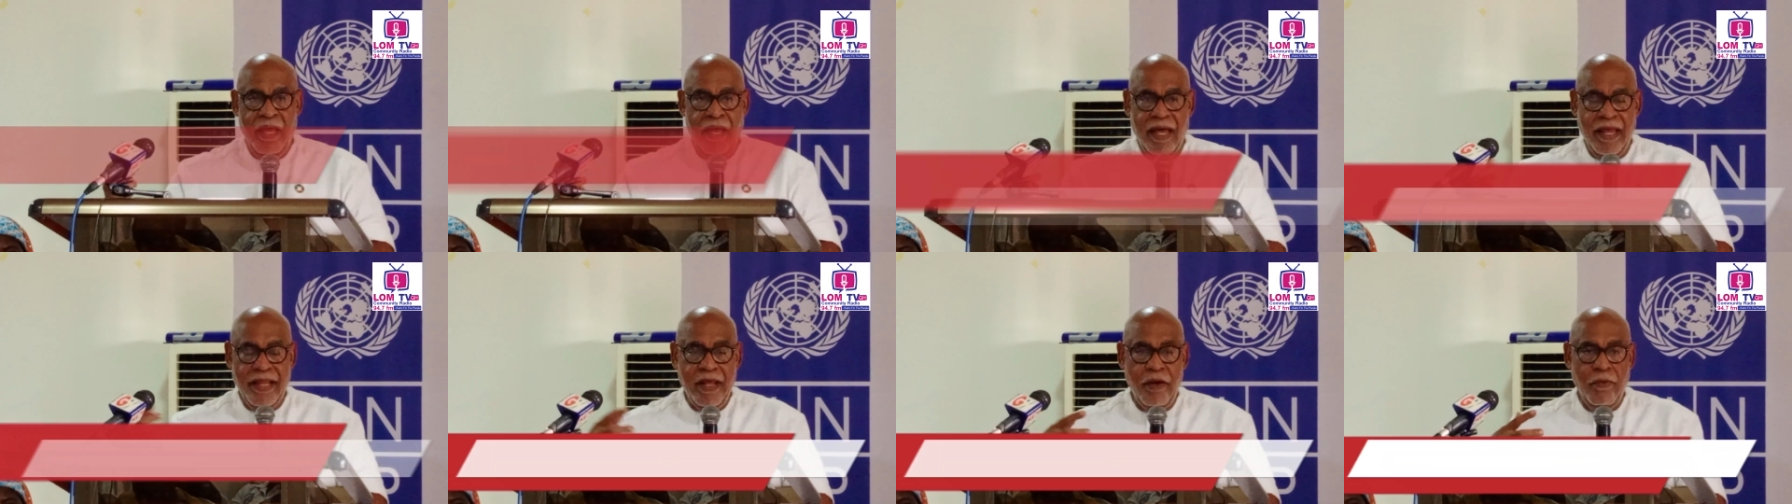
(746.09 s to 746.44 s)

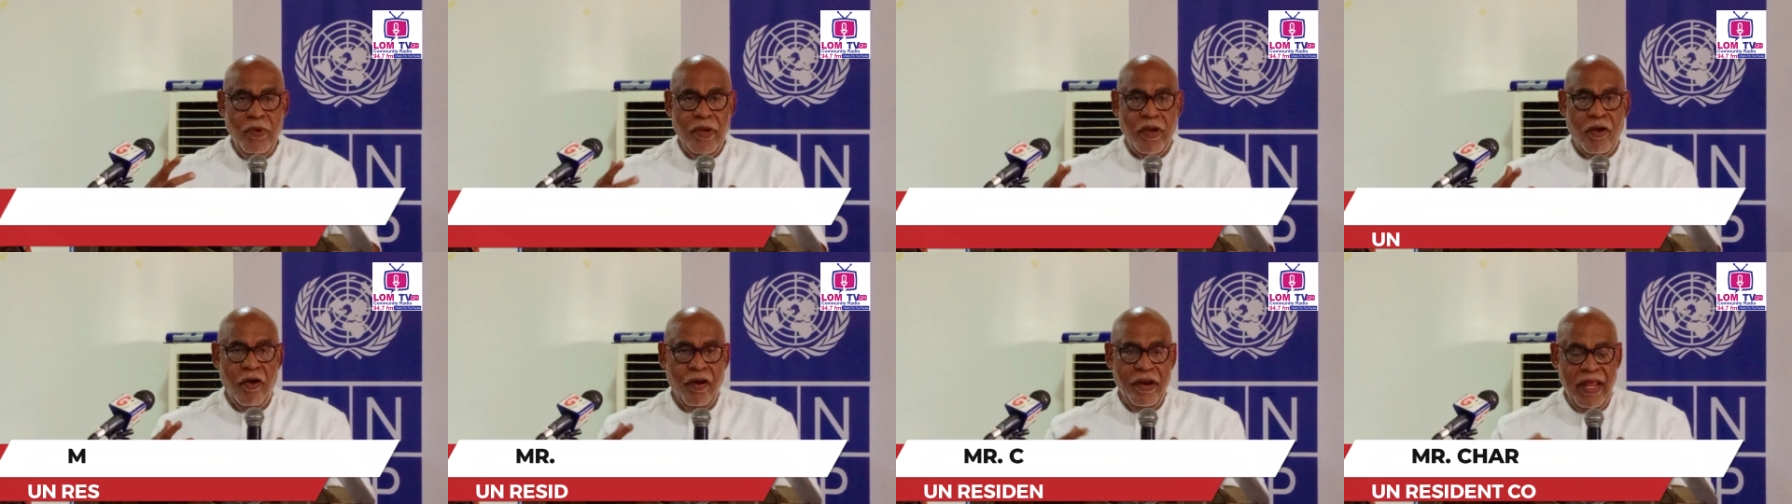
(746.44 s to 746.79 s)
and that
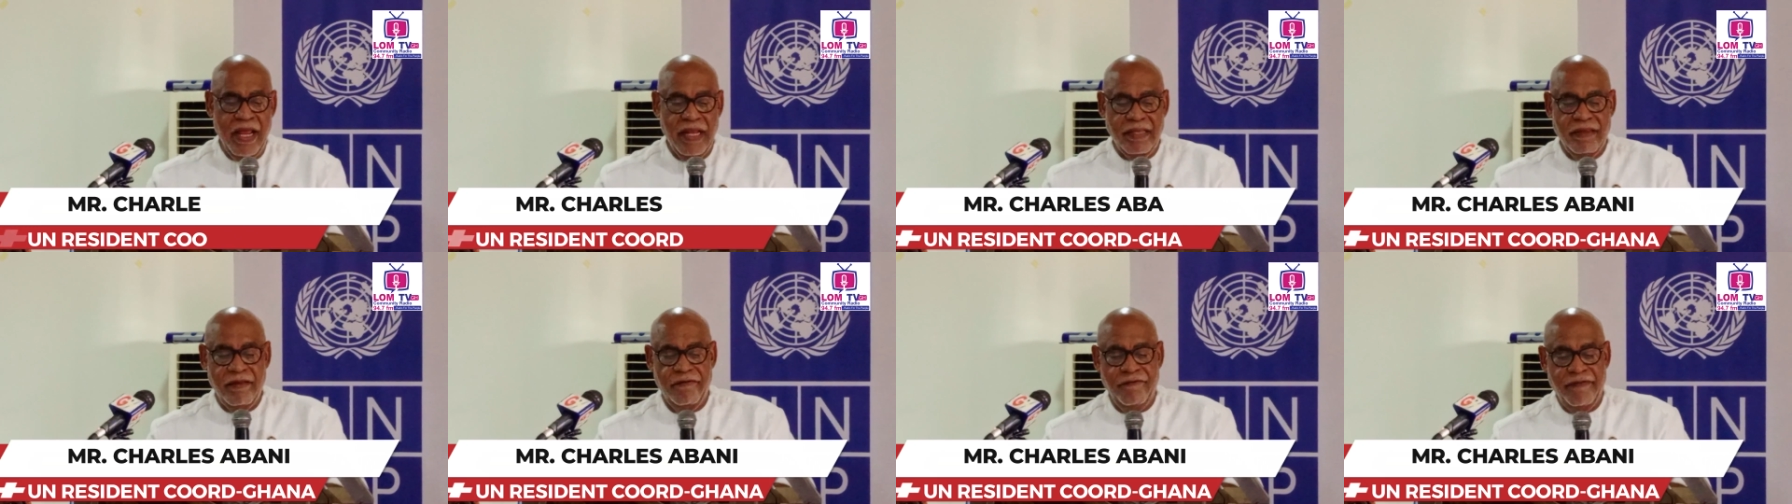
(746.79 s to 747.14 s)
we
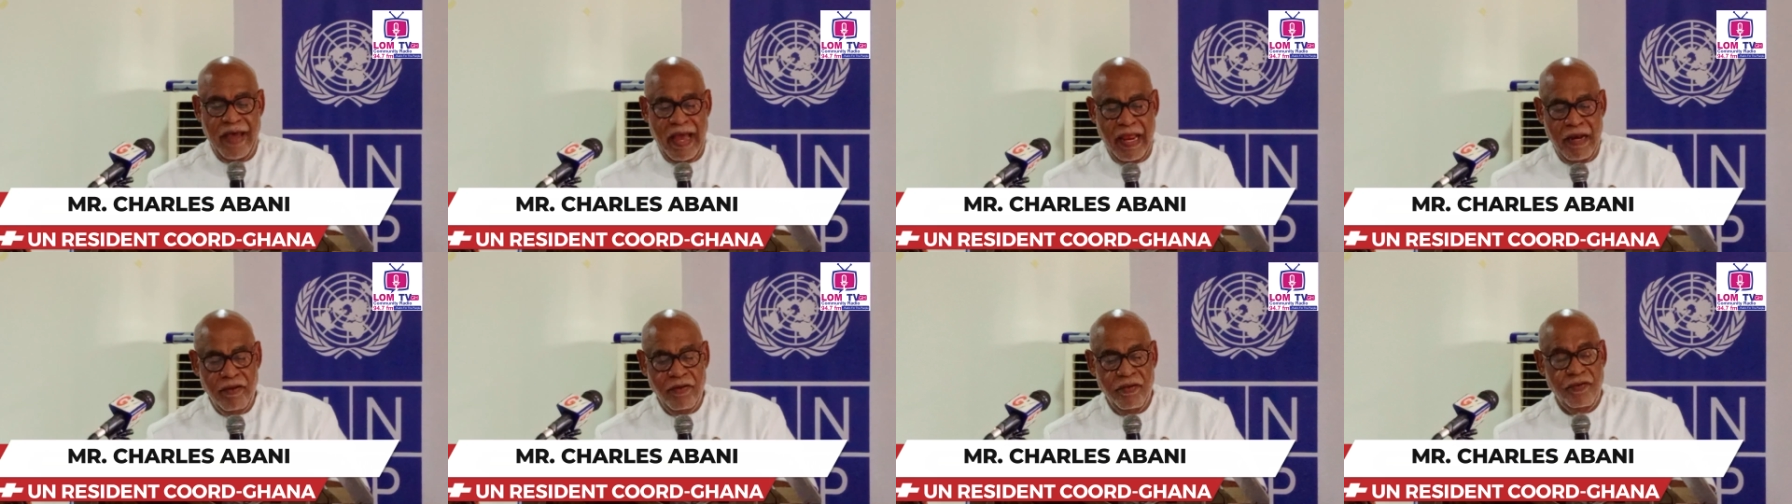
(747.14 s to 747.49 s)
connect the
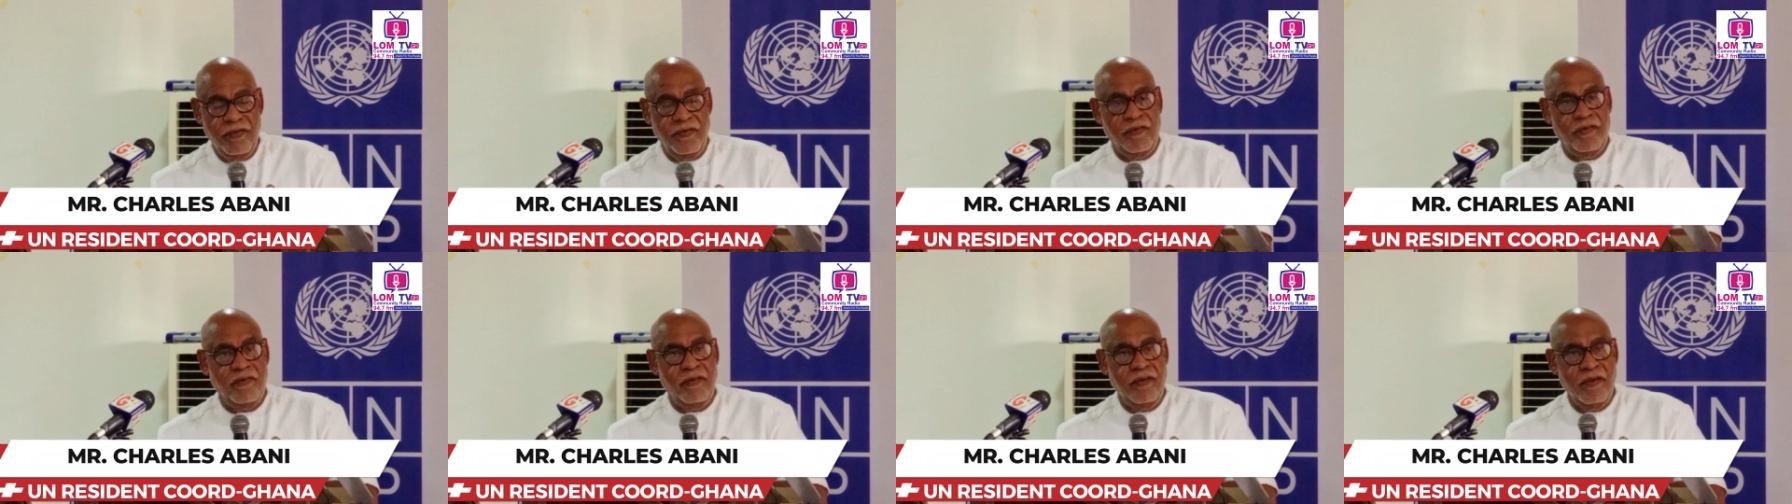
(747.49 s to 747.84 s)

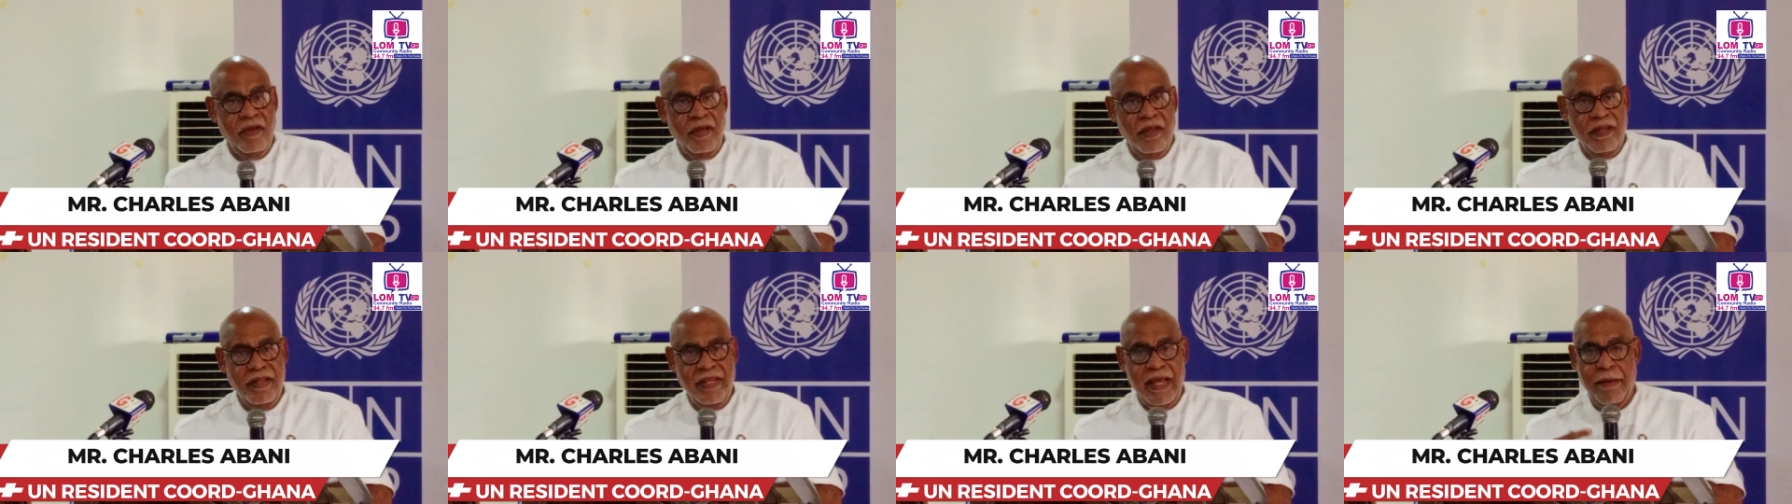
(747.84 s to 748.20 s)
values
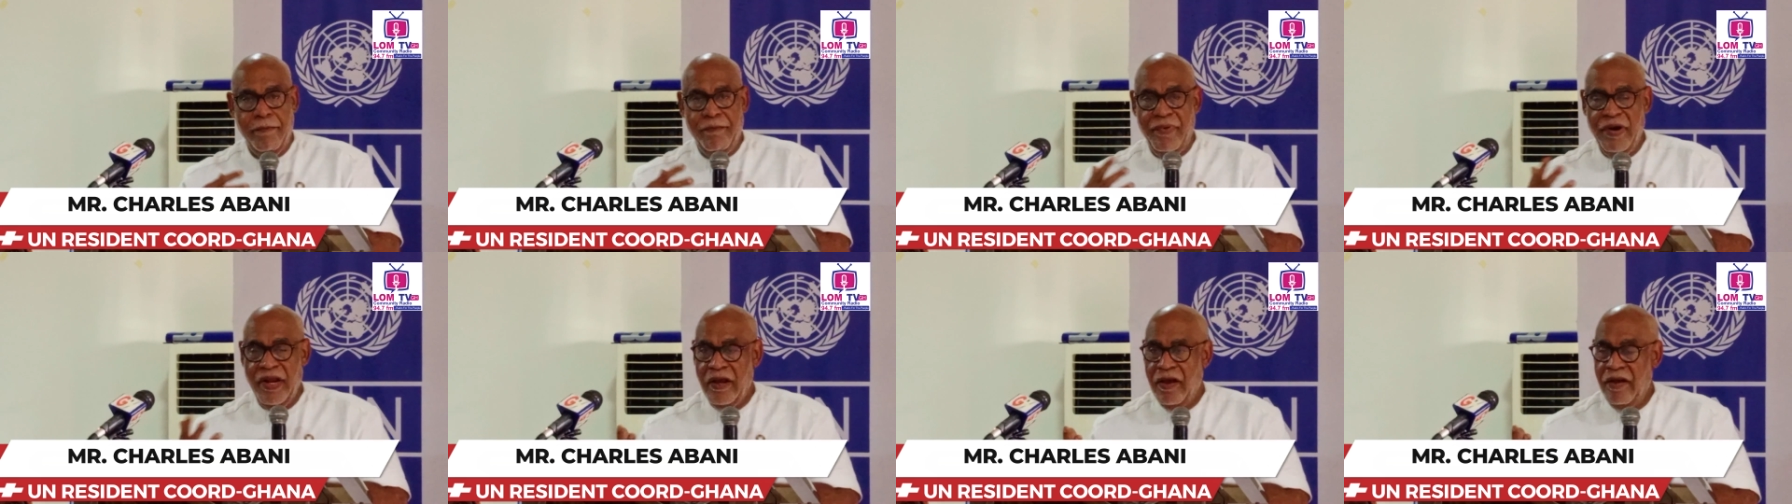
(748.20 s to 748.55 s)

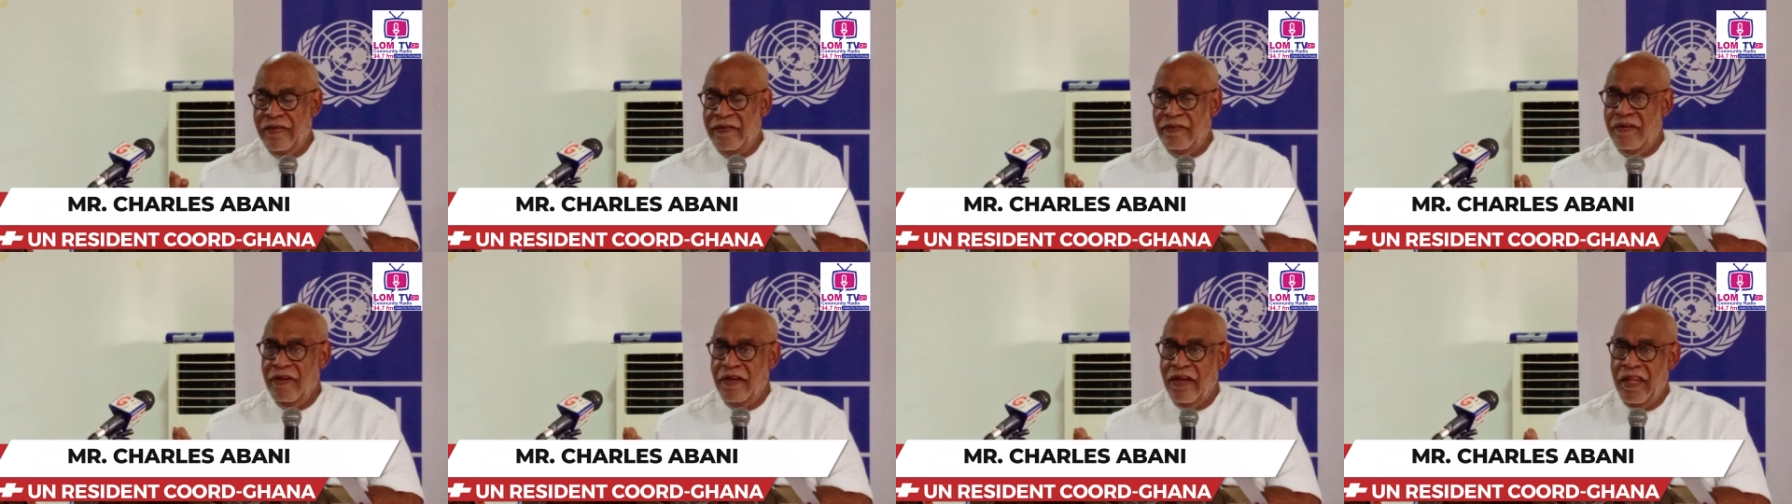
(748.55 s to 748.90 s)
that bring
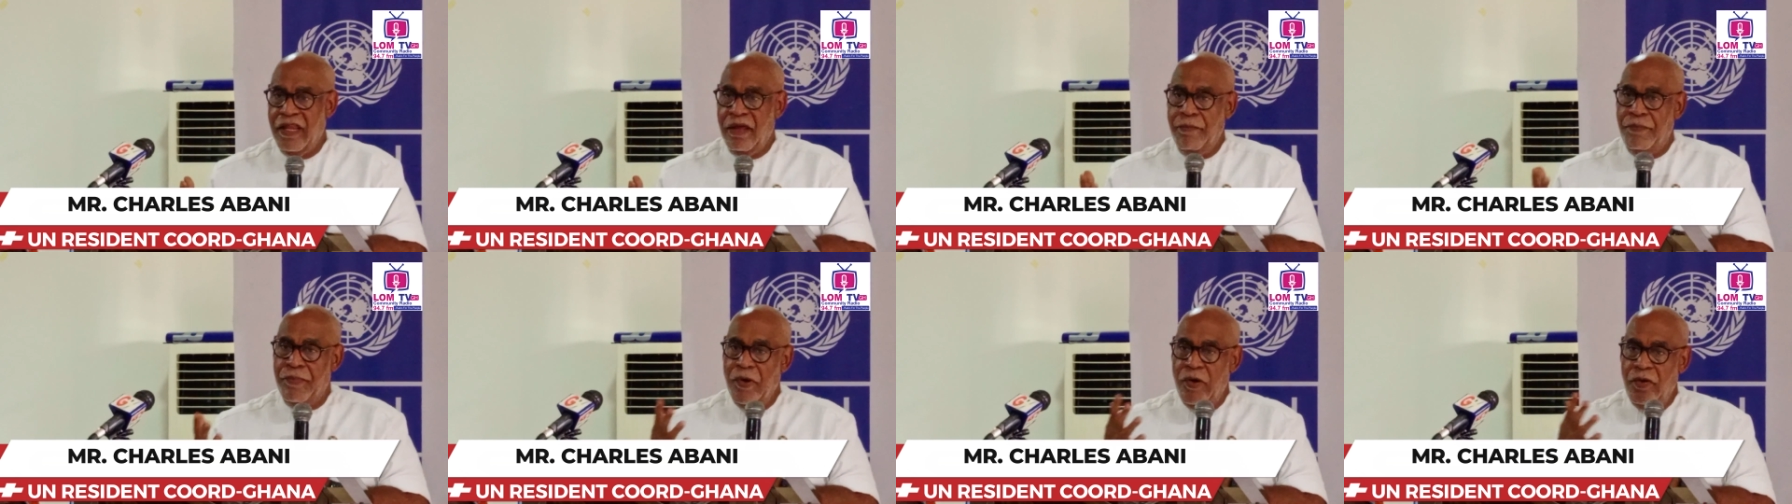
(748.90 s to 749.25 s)
us
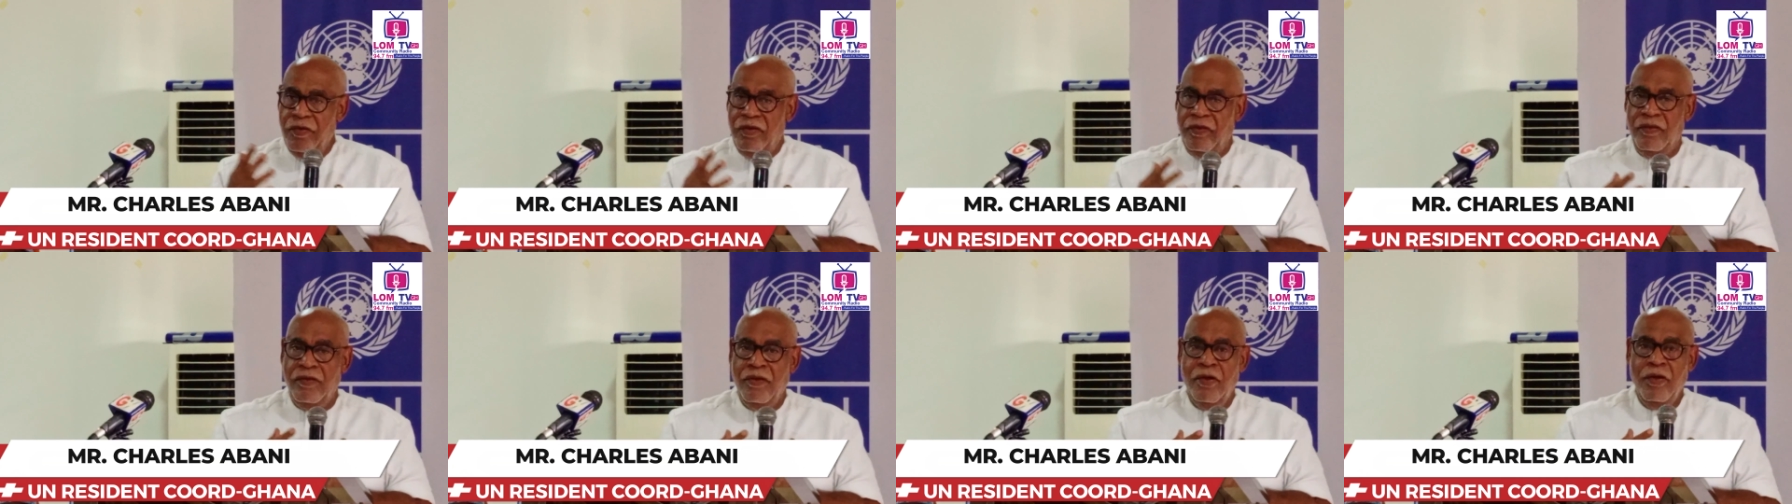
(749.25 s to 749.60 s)
together,
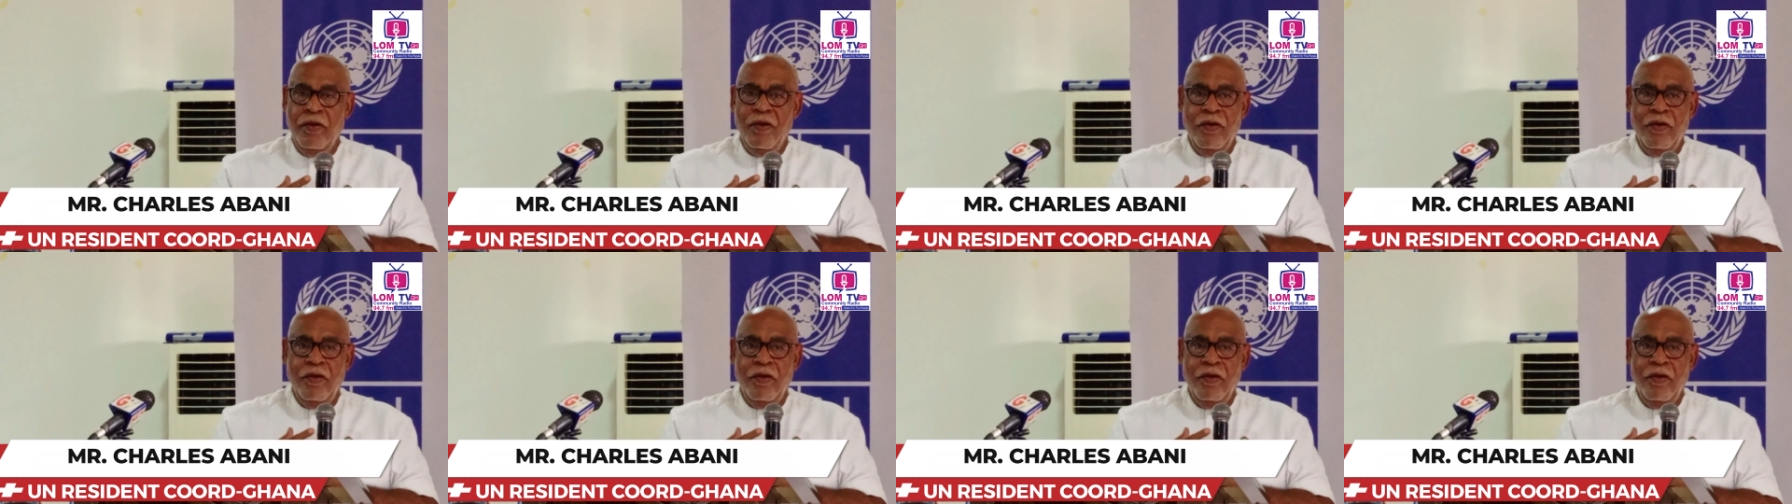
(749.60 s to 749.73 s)
both